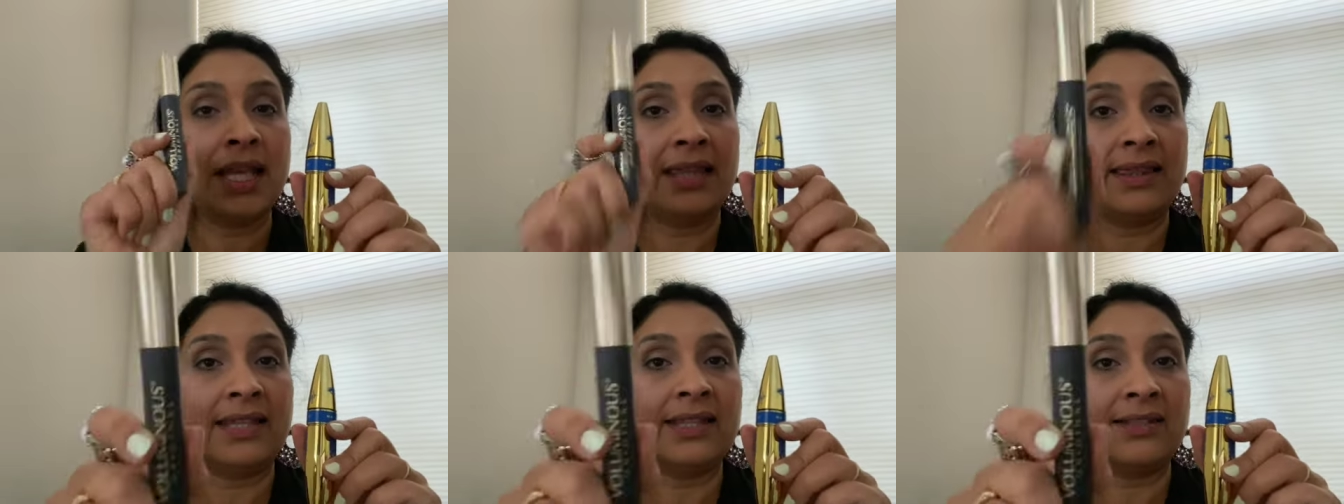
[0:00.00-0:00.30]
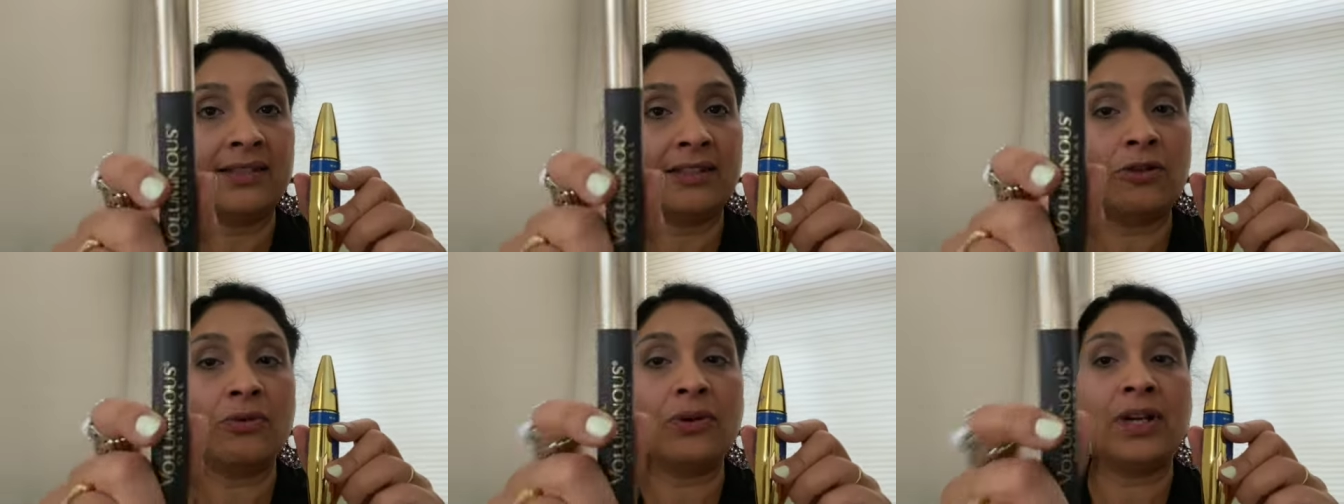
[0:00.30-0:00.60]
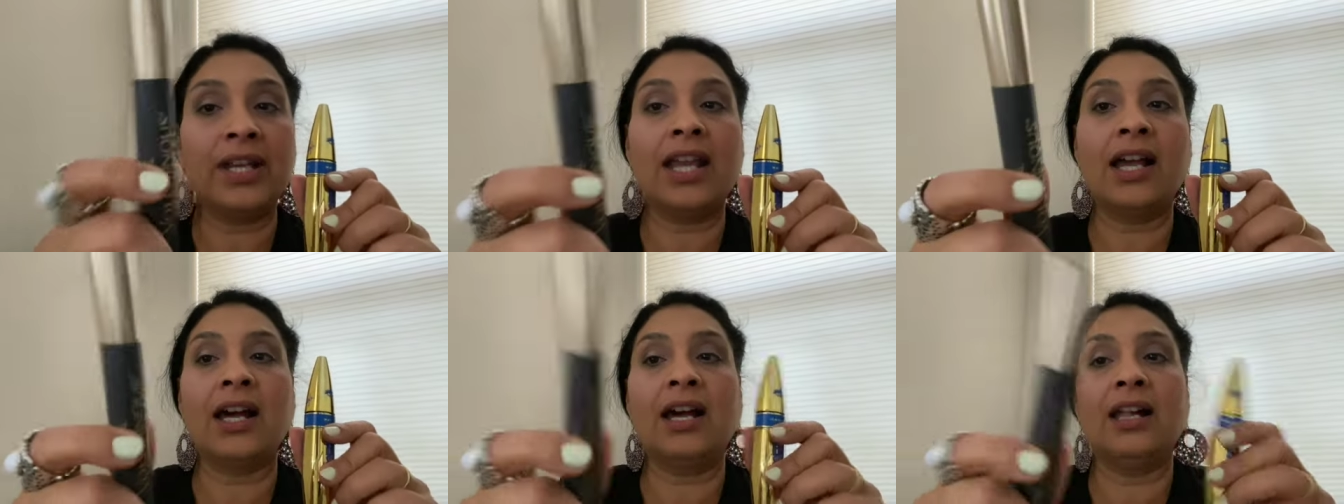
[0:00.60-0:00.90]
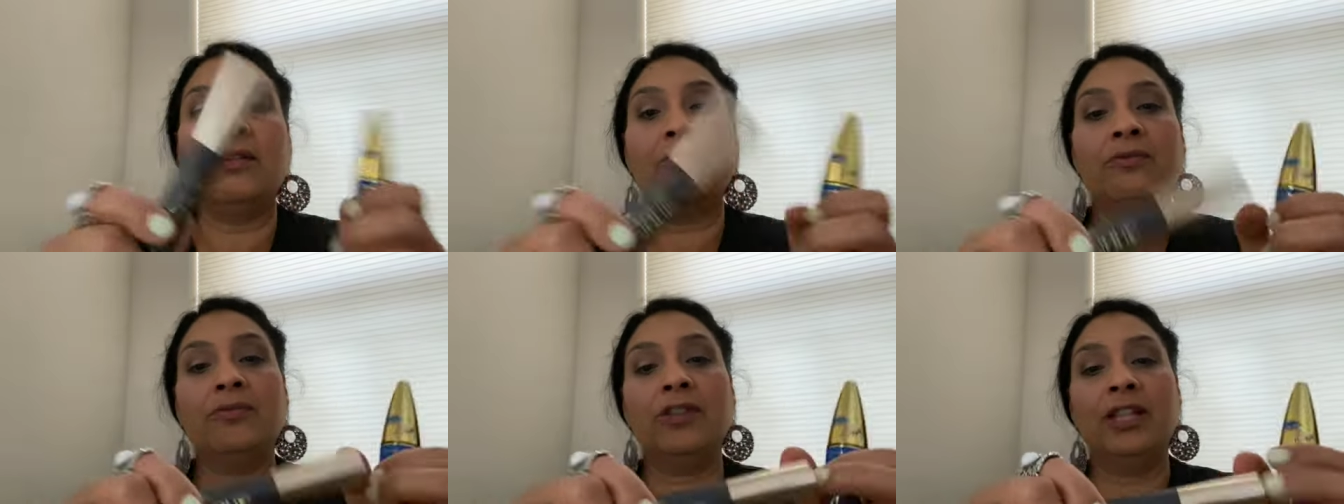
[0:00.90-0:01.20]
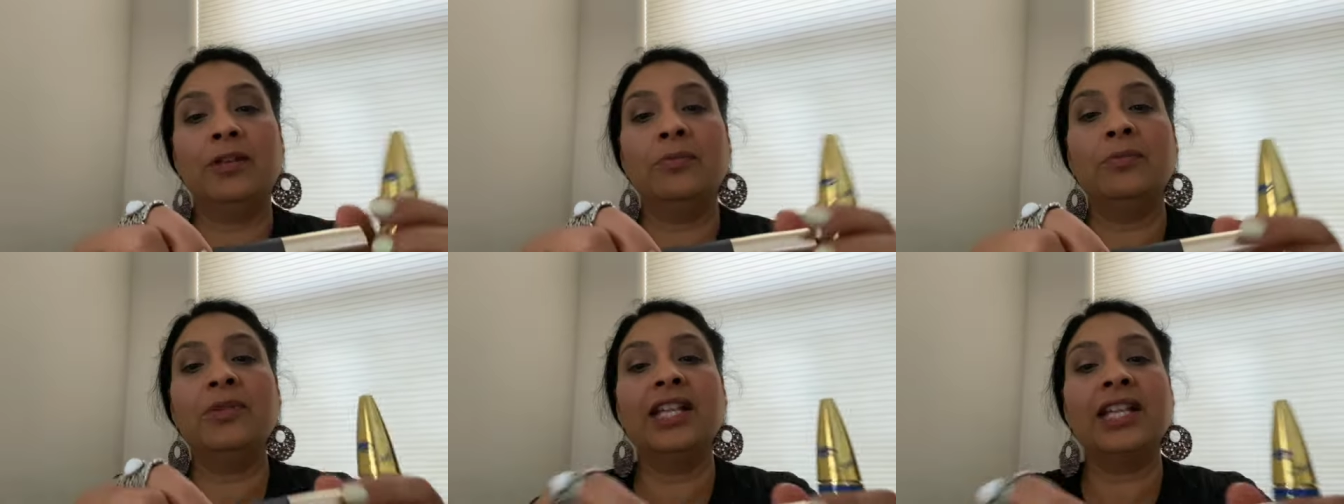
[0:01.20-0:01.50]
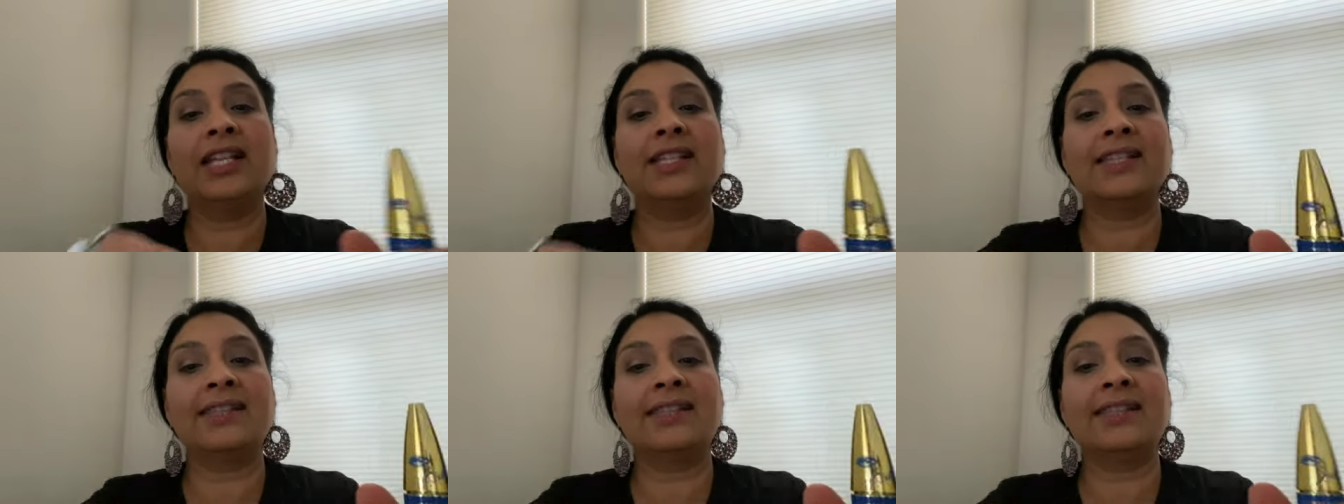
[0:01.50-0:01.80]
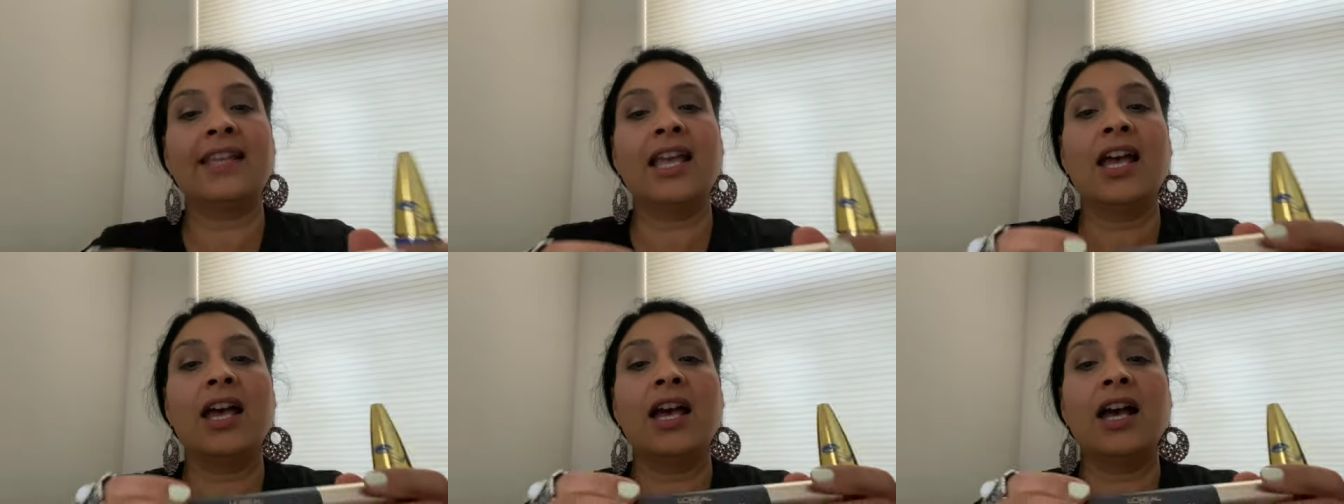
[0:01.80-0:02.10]
this L'Oreal Voluminous
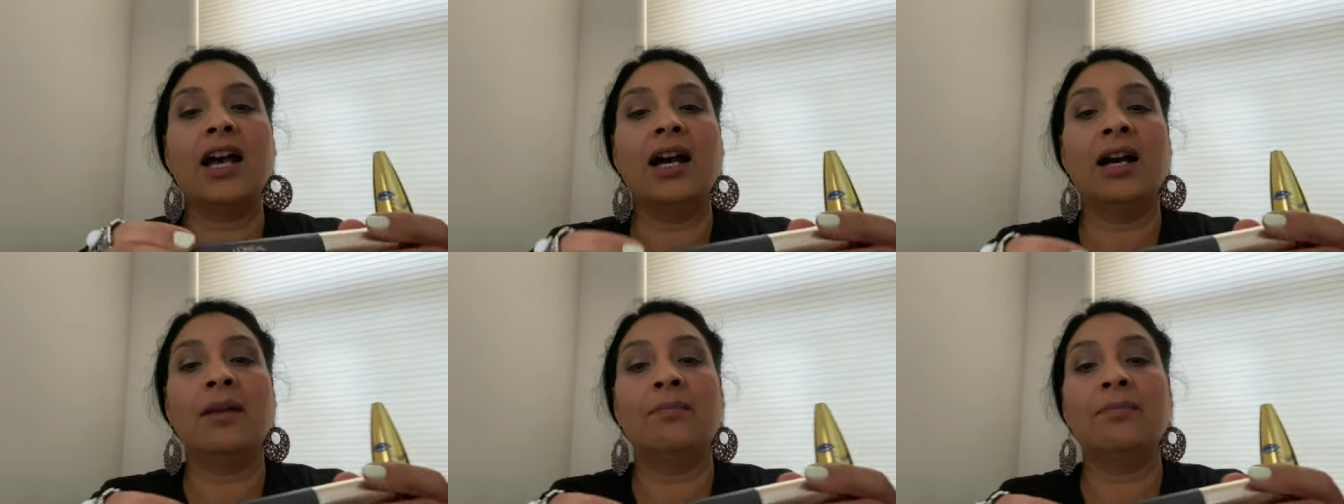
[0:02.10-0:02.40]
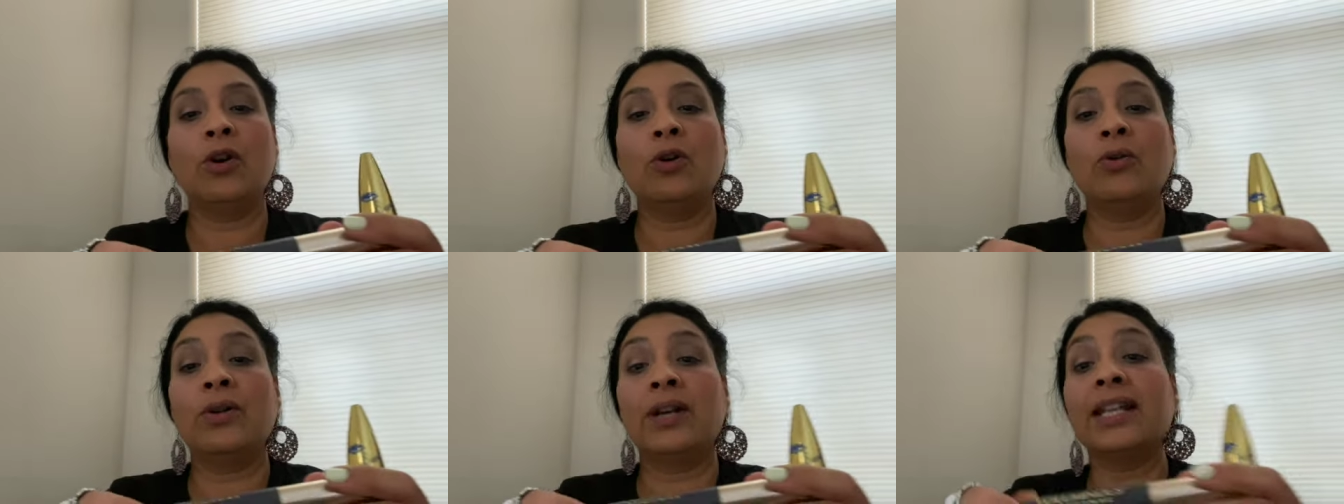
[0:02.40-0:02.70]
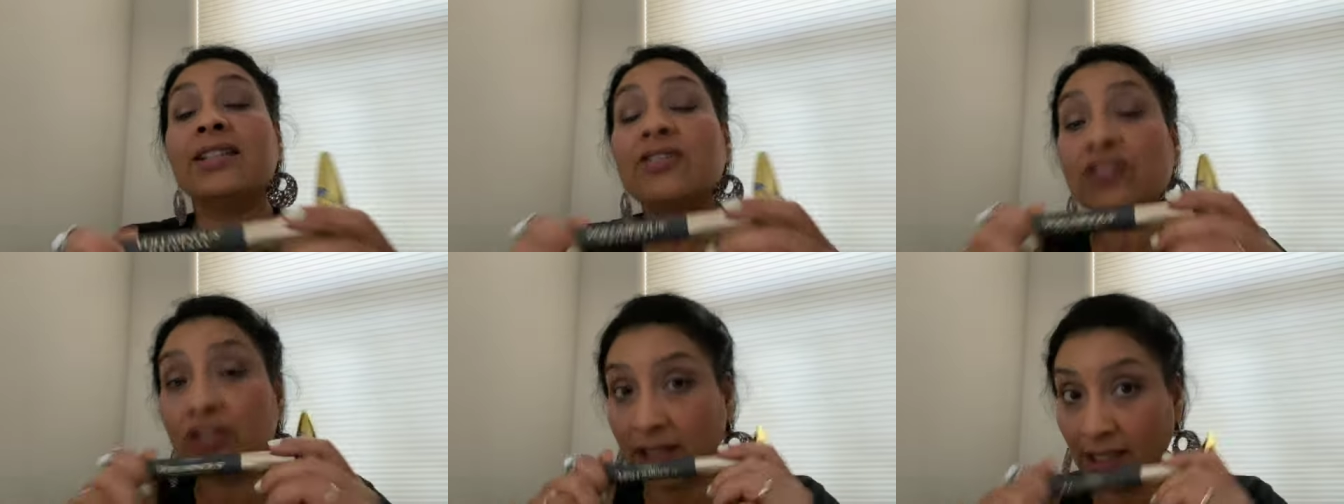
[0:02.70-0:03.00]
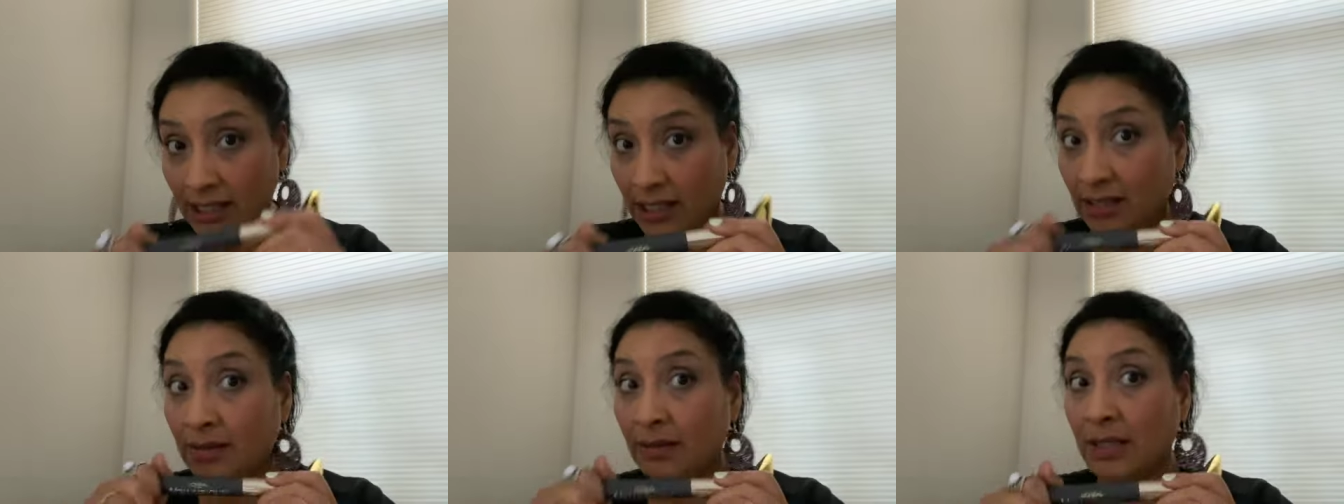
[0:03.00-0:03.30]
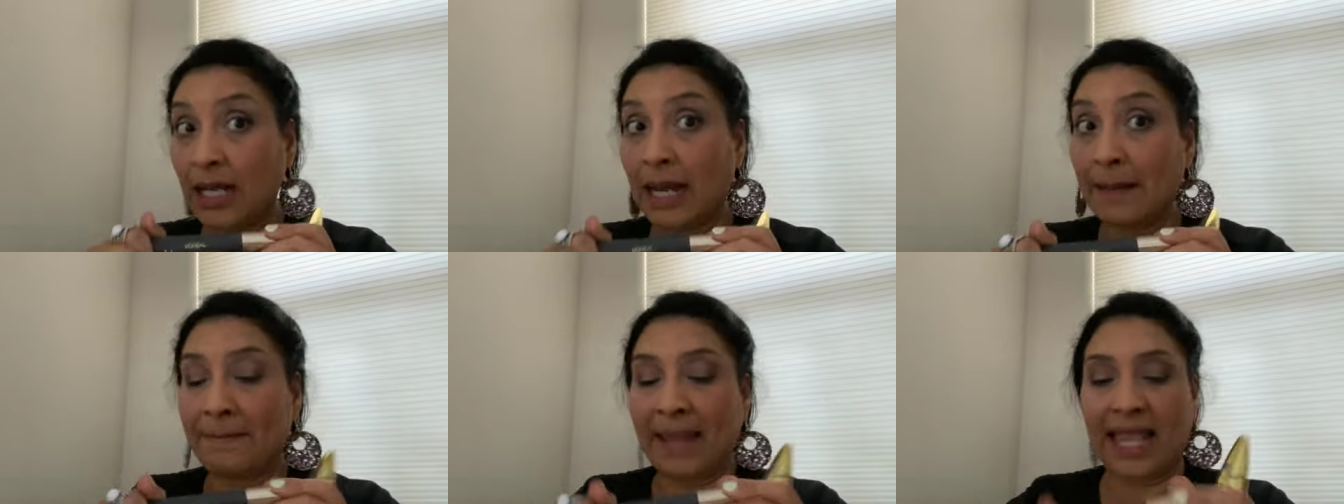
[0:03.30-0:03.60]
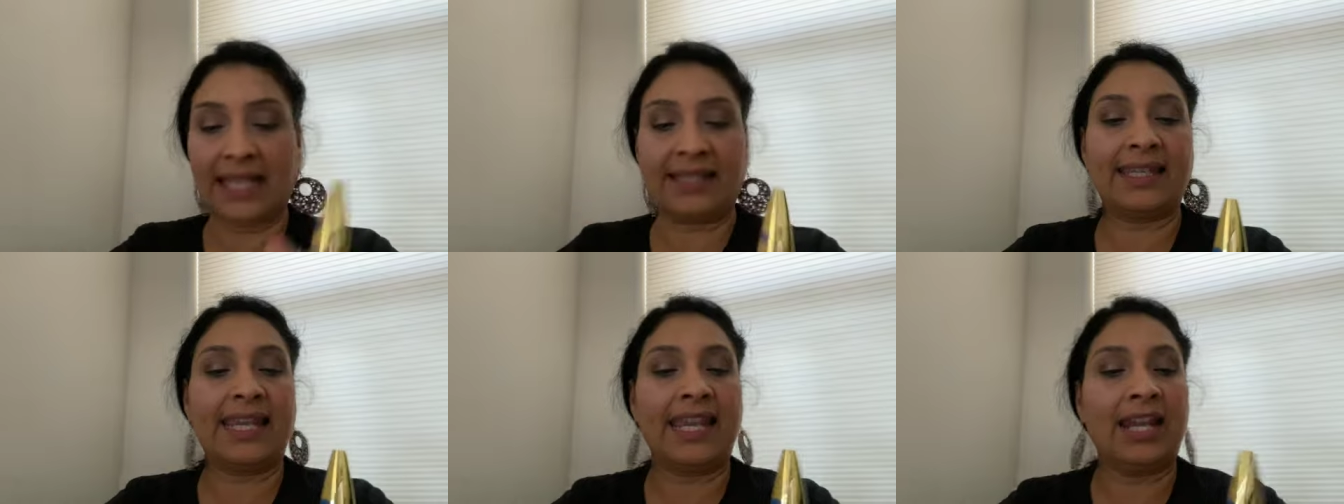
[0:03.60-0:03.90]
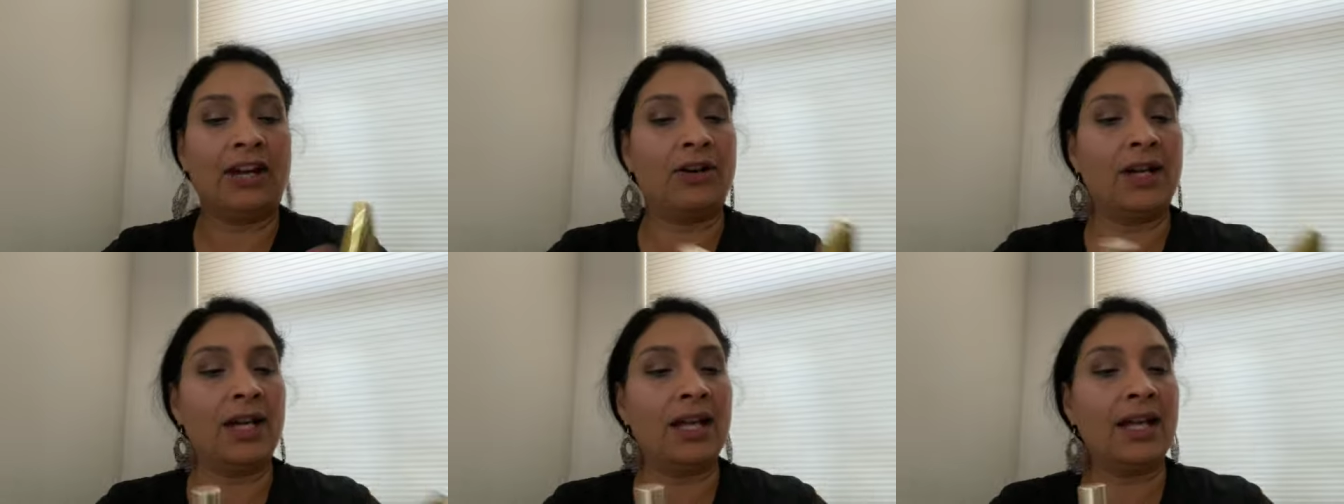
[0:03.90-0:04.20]
Original
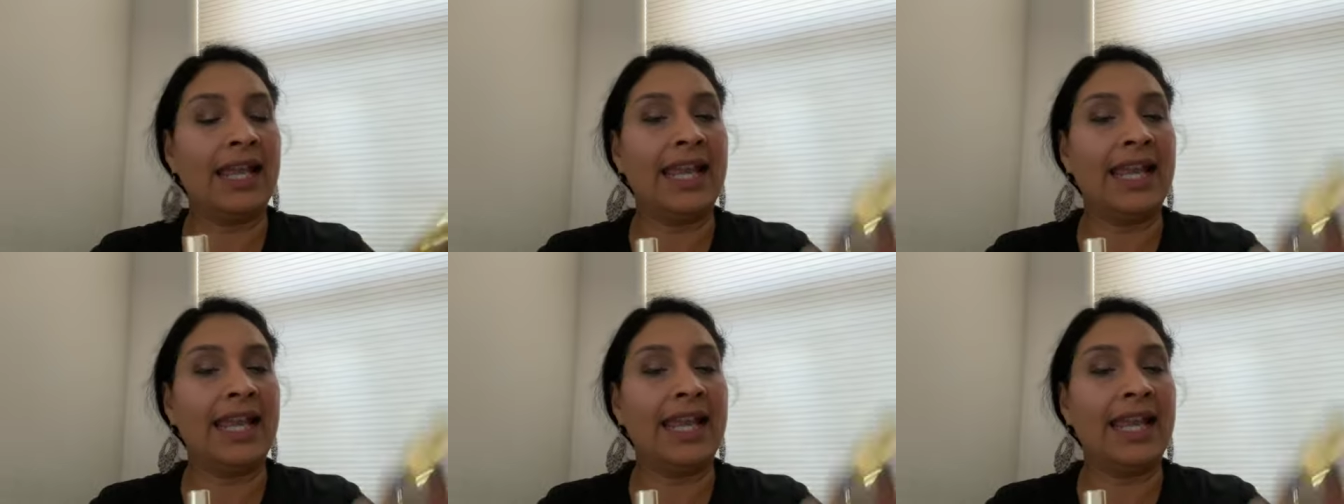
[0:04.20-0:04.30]
Mascara.